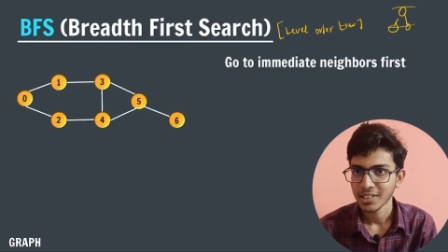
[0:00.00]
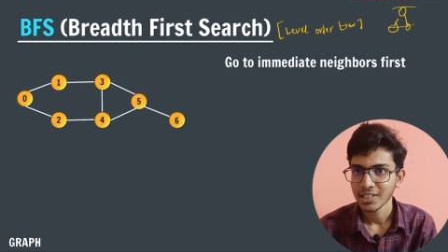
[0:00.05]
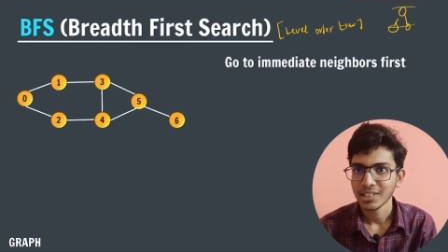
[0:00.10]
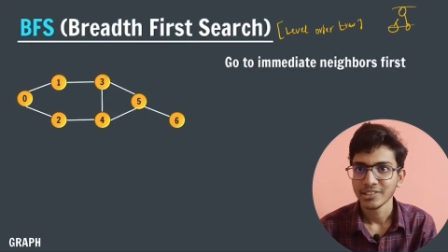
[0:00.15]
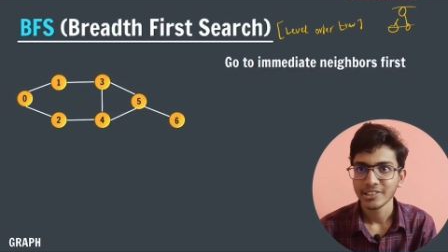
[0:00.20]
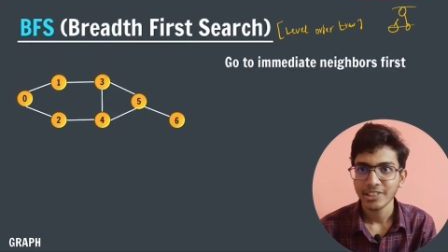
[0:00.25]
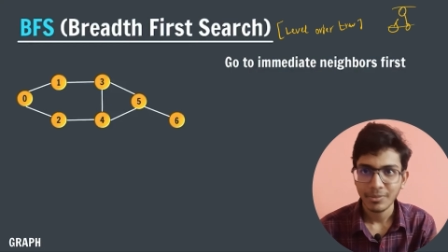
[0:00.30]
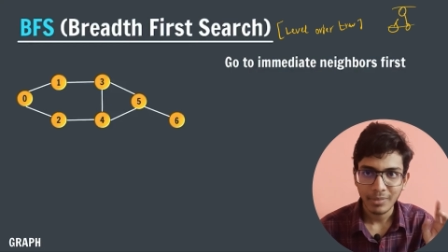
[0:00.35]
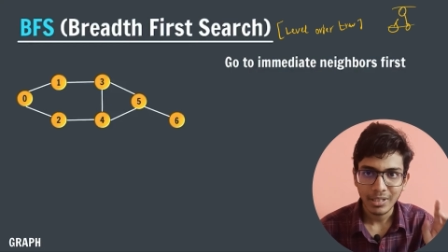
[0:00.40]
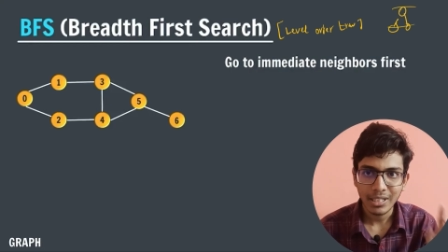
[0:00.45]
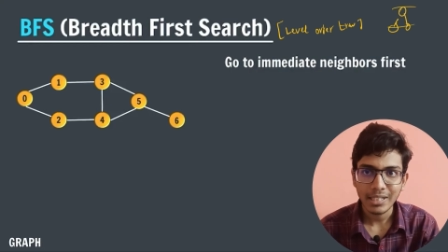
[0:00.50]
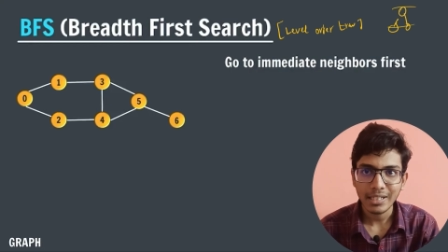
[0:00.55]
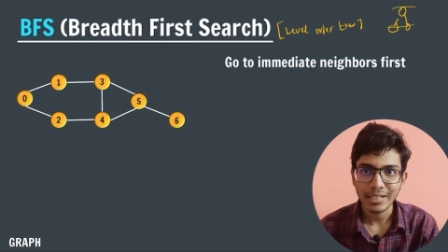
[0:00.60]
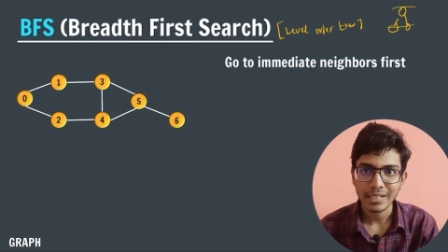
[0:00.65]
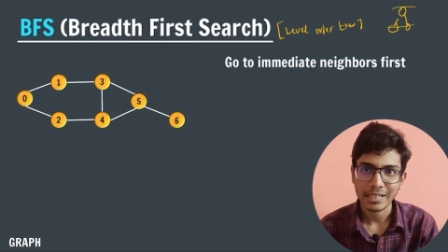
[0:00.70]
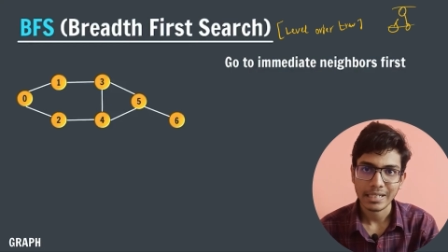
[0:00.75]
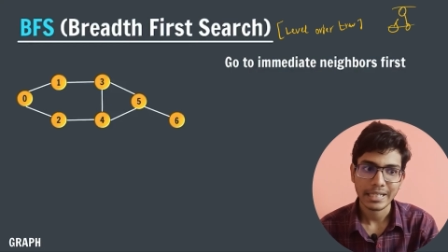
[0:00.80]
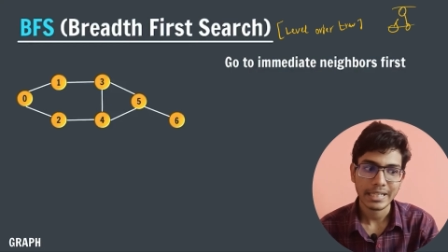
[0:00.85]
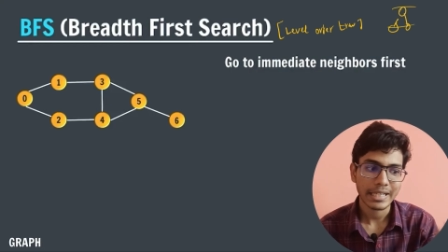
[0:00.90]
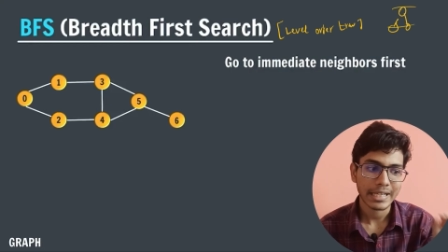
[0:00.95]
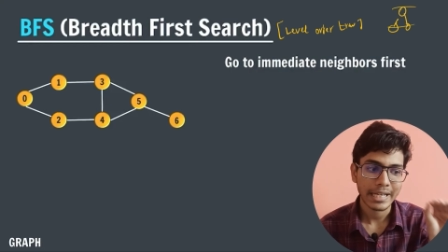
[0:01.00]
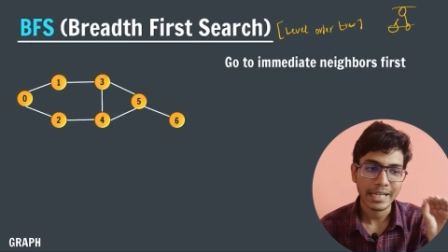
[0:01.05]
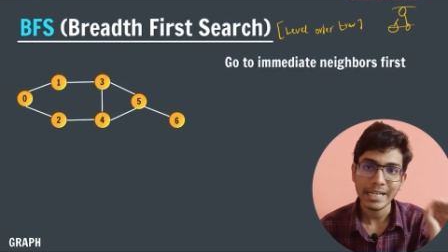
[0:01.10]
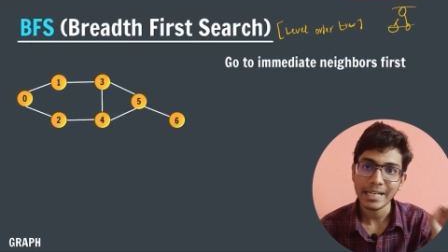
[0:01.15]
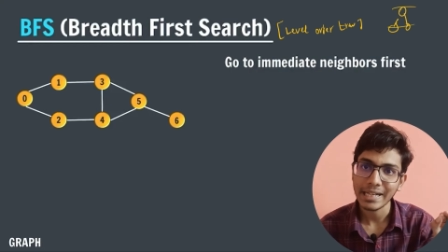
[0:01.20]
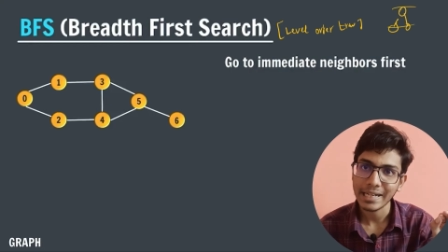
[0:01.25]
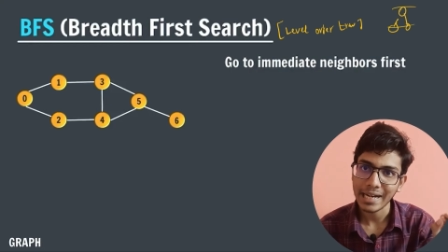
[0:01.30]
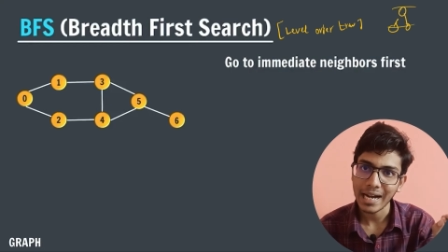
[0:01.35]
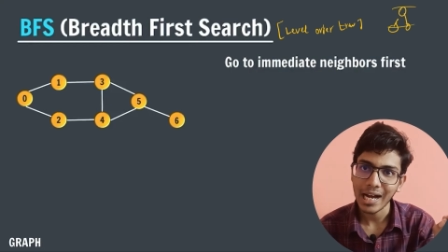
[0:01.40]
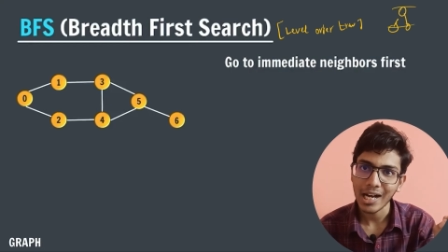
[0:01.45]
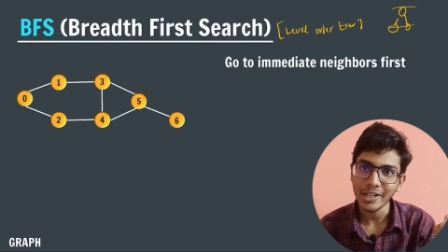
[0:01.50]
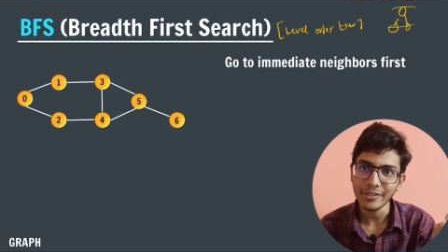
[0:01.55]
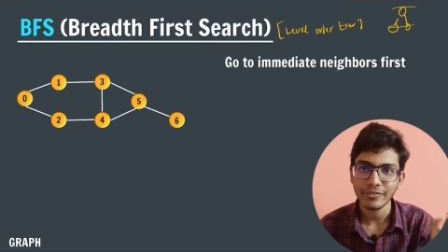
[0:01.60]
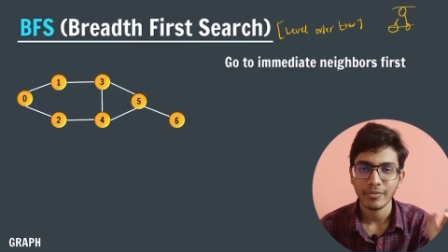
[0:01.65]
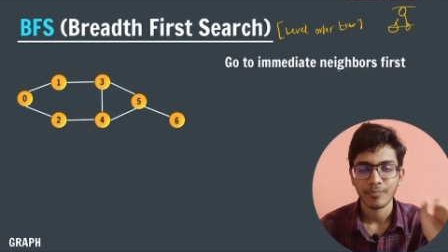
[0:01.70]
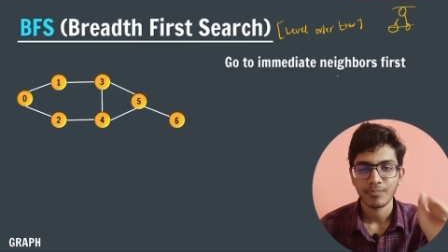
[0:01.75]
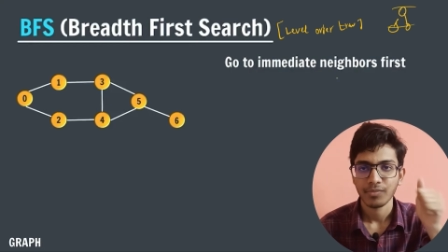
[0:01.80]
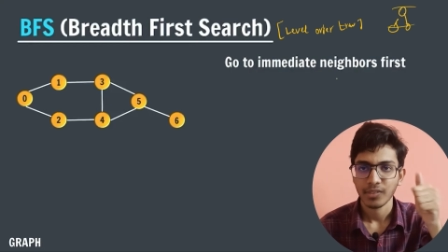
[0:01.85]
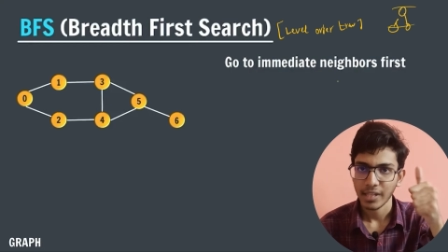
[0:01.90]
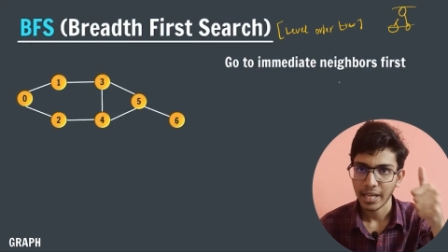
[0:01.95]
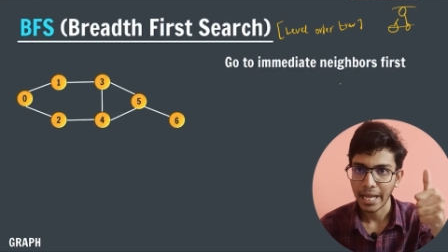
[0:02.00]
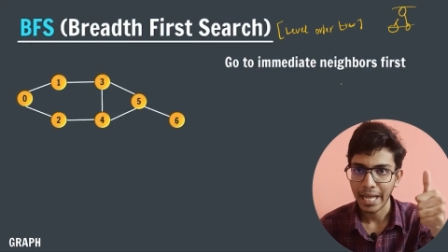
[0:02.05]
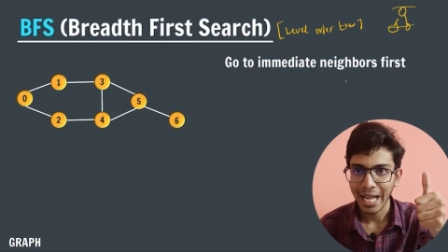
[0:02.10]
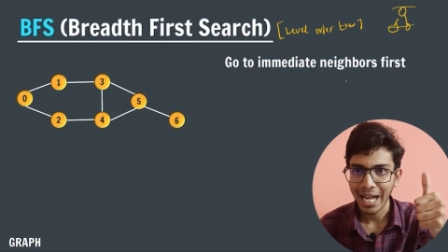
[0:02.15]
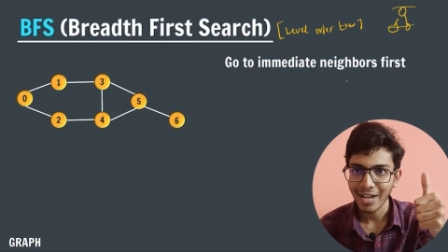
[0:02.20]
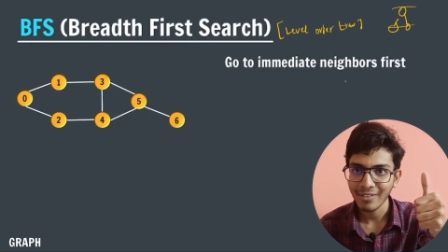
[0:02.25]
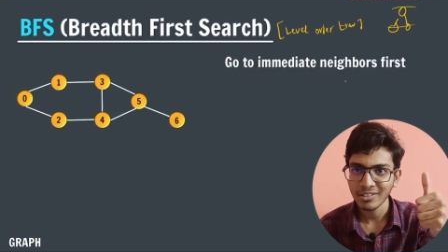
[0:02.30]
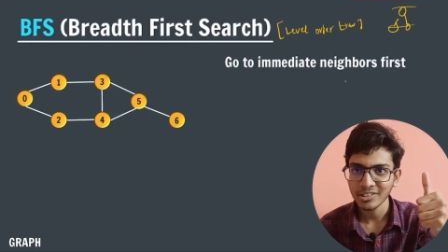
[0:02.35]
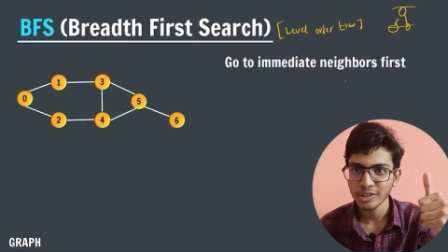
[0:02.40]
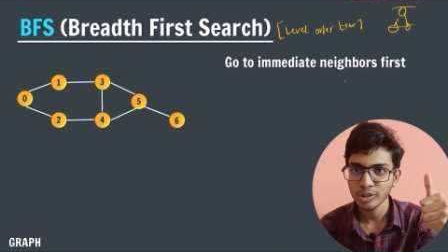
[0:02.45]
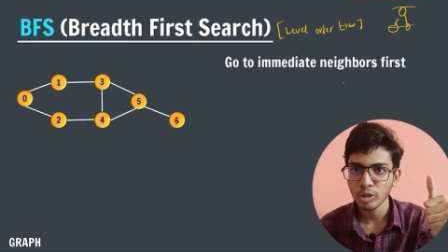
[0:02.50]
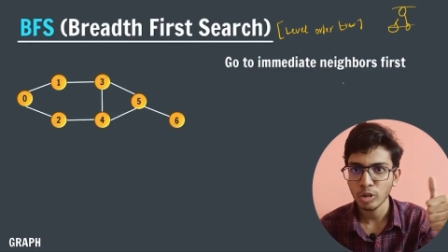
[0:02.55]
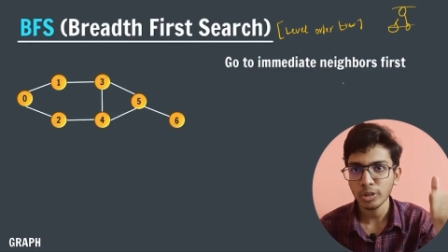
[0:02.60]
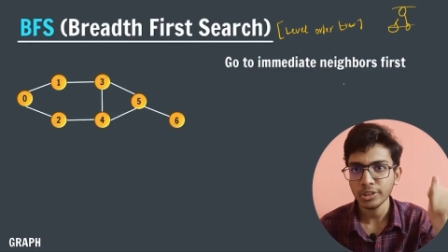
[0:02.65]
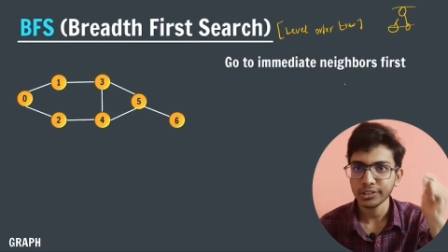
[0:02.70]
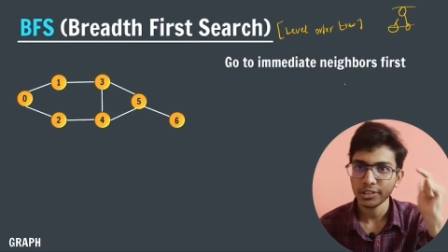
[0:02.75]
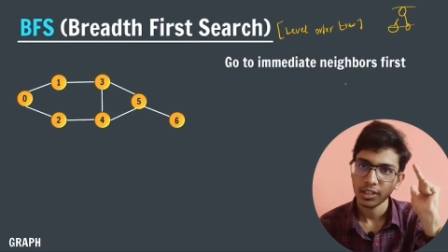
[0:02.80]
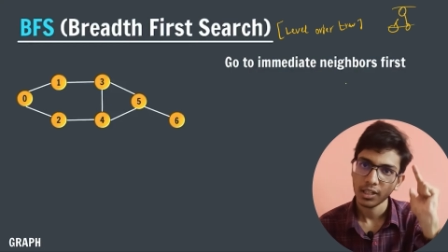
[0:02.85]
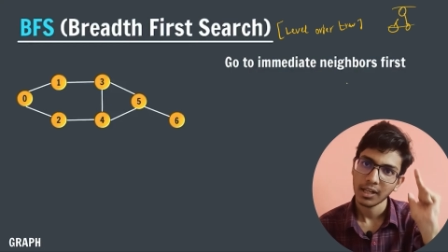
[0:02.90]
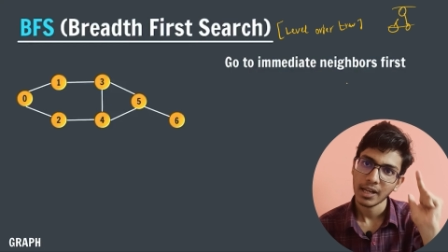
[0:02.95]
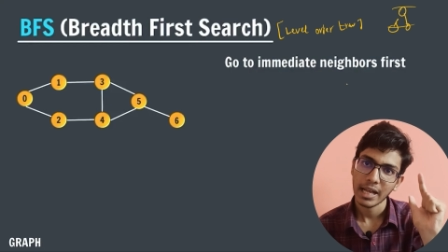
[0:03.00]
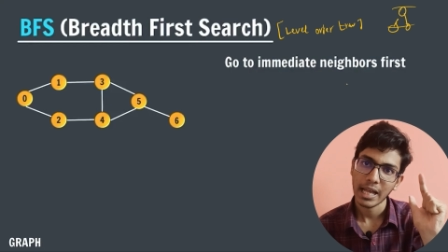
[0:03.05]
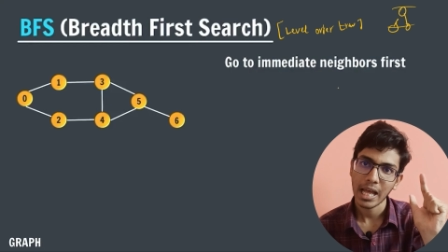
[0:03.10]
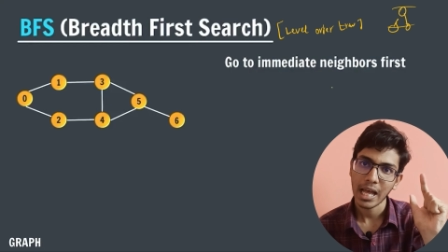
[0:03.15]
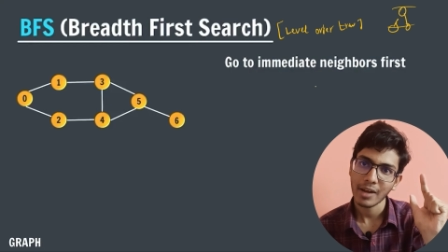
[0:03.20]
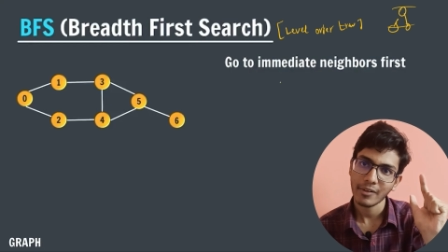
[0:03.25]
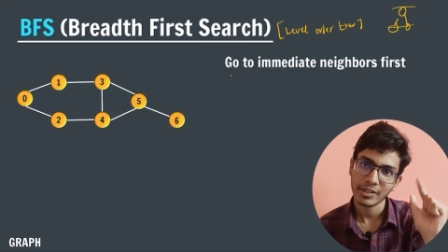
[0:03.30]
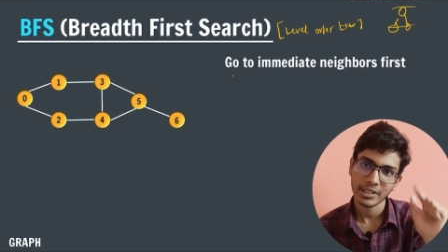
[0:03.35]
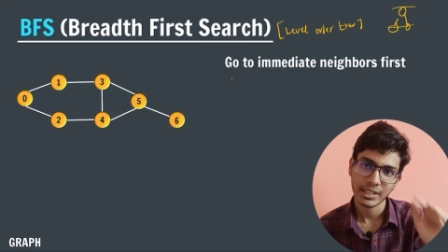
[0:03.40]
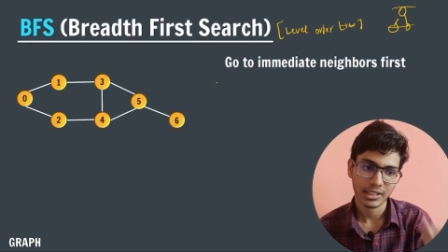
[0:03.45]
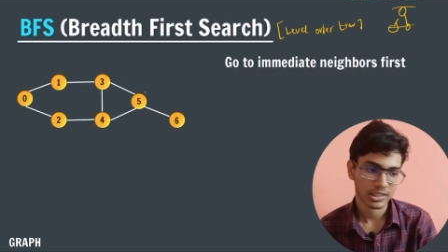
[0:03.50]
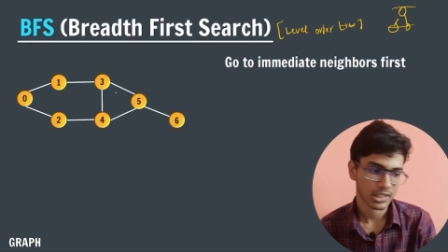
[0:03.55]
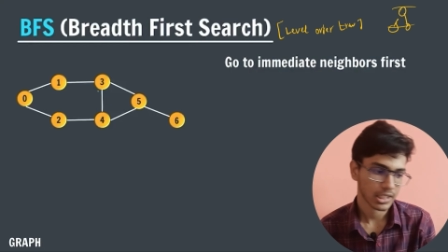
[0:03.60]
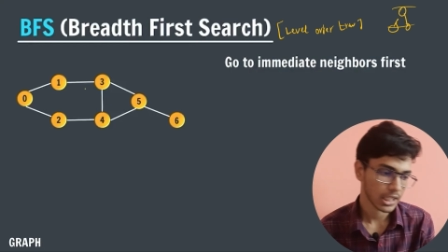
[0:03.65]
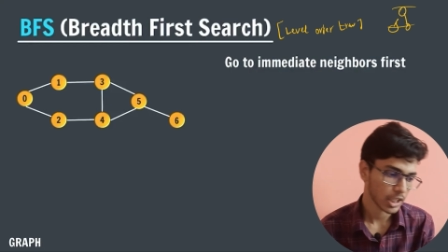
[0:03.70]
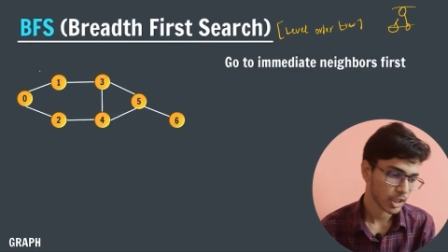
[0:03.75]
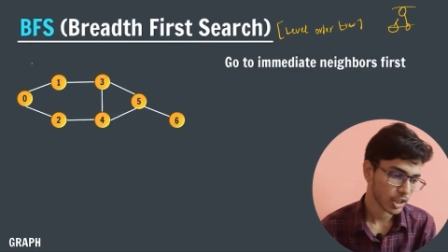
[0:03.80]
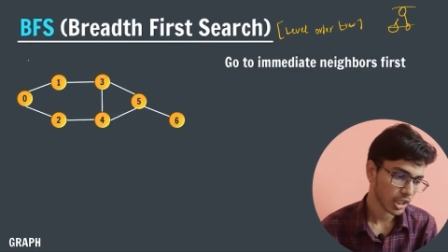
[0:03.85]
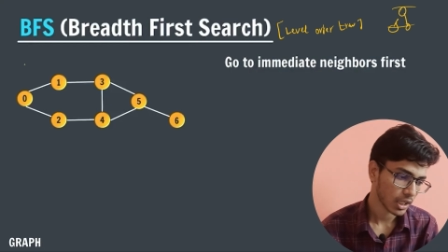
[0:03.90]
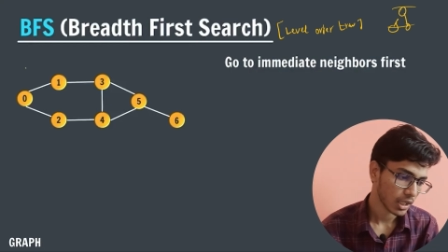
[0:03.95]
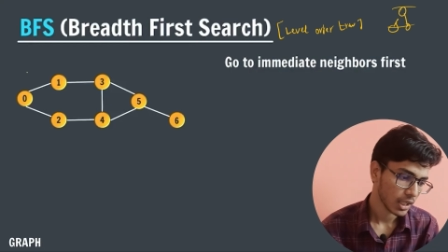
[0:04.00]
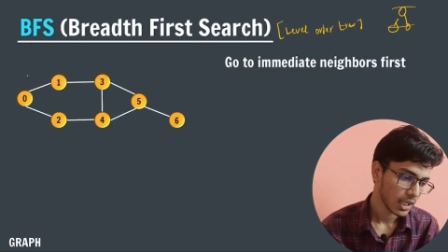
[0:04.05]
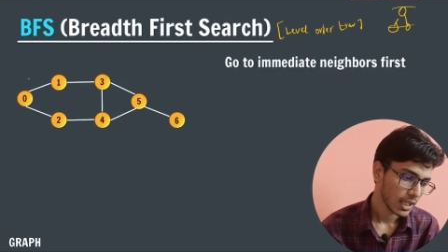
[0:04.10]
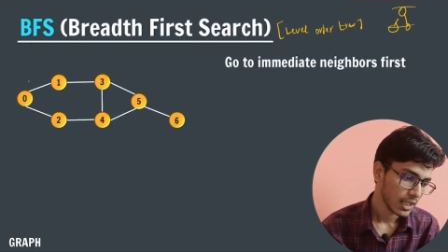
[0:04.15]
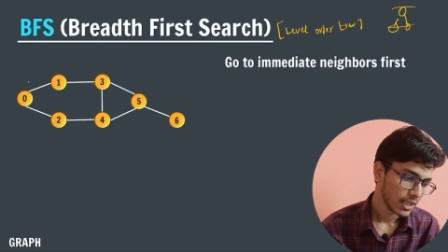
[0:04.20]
Similarly, in graph, I have a source, I have a destination.